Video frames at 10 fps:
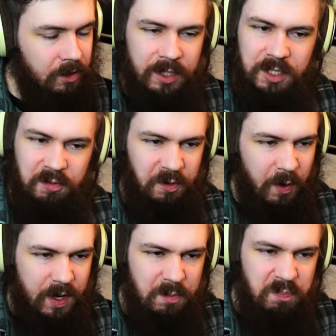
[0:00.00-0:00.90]
it's a
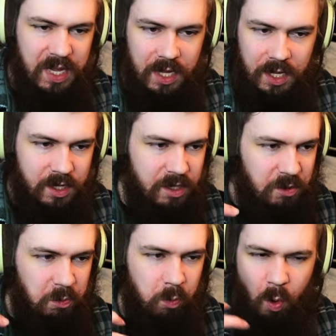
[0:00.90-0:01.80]
very big
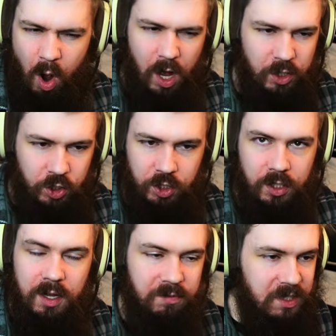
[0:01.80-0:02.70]
wash
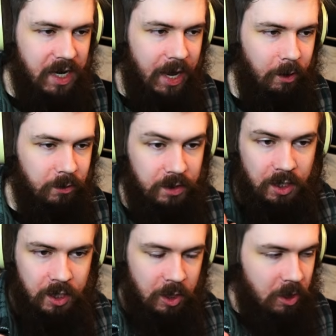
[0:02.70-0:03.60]
of sound,
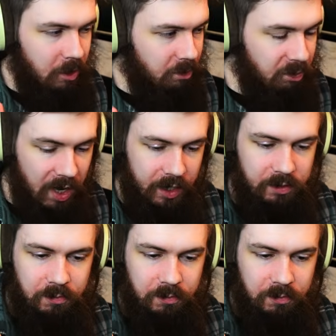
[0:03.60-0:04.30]
but